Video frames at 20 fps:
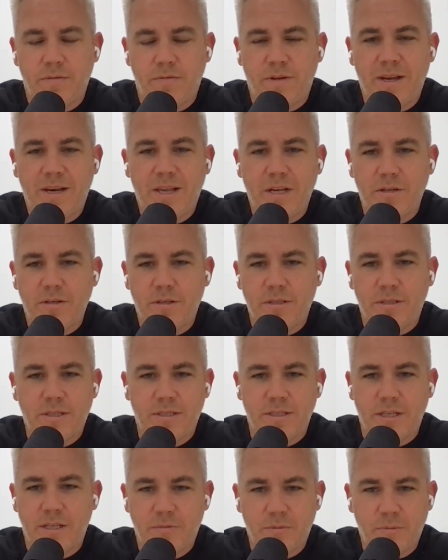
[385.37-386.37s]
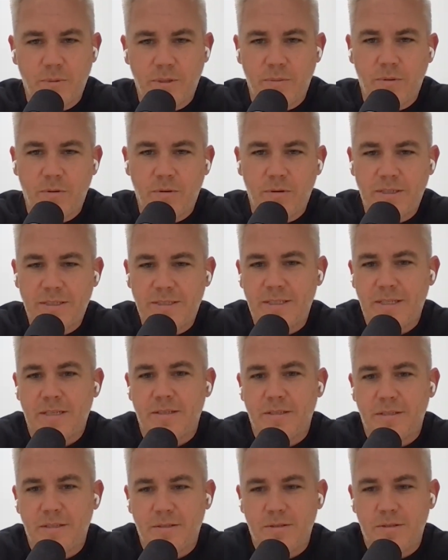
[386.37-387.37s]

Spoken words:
financially successful, we won't exist.